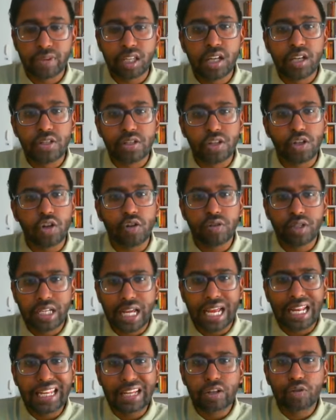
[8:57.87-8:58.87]
So your
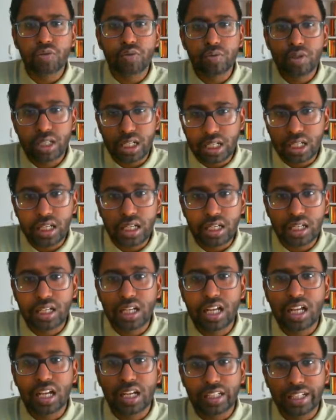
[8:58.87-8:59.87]
daily routine
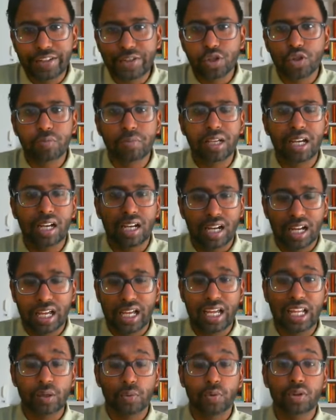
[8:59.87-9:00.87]
needs to be
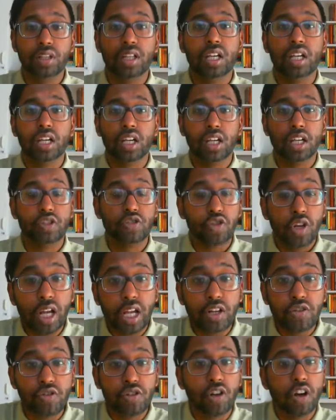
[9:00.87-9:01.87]
aligned with the
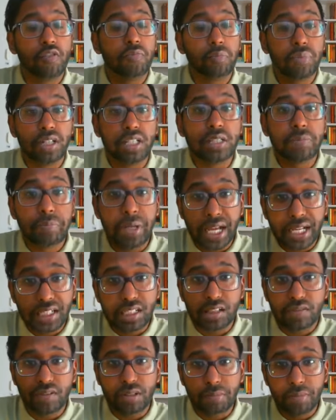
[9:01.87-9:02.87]
changing of
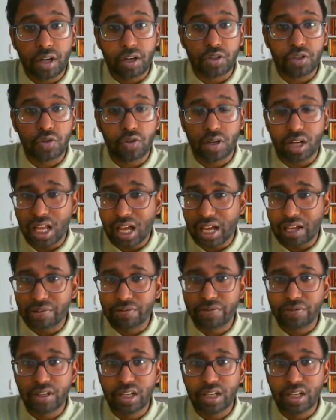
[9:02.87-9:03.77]
perspective about your life